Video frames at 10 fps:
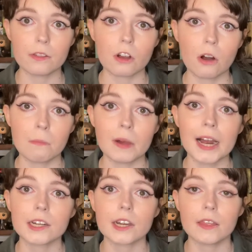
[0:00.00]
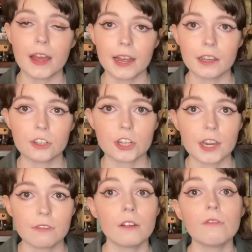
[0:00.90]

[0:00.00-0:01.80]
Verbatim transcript: the compact and the handkerchief.